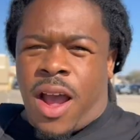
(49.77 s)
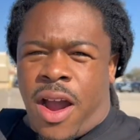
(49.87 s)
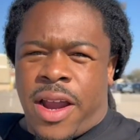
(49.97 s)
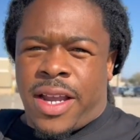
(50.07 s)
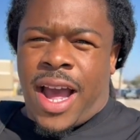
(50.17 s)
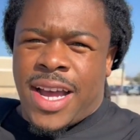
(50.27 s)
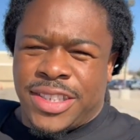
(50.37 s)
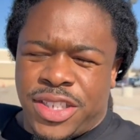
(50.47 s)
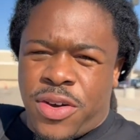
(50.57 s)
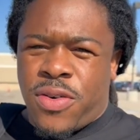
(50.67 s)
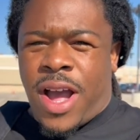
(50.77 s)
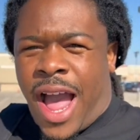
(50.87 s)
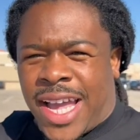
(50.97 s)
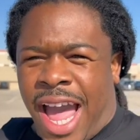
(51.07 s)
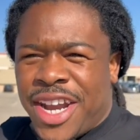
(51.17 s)
All right guys, so
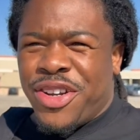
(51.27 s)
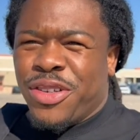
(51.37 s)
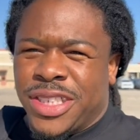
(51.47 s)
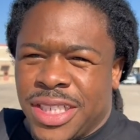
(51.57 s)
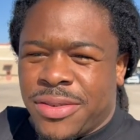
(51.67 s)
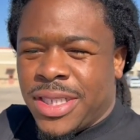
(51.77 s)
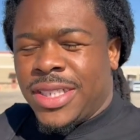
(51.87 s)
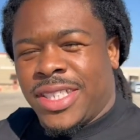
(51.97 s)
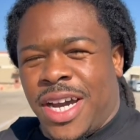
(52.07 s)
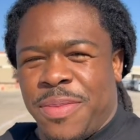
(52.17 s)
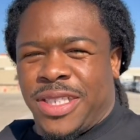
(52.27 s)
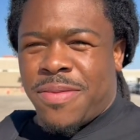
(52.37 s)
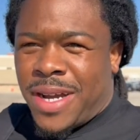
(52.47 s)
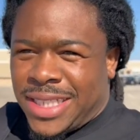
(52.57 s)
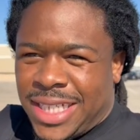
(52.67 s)
I got a new series coming to
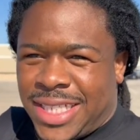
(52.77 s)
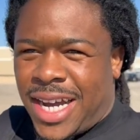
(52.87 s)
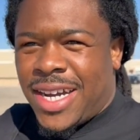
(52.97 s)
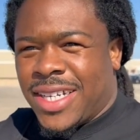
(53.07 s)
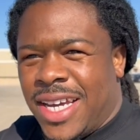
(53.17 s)
my TikTok.